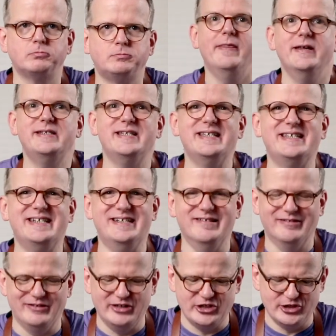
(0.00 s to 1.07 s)
This is
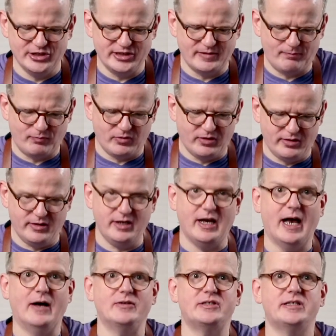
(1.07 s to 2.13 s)
delicious. The
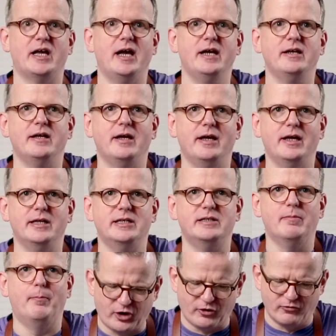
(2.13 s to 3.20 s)
outside is
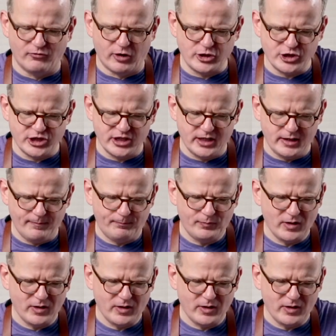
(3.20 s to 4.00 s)
crunchy.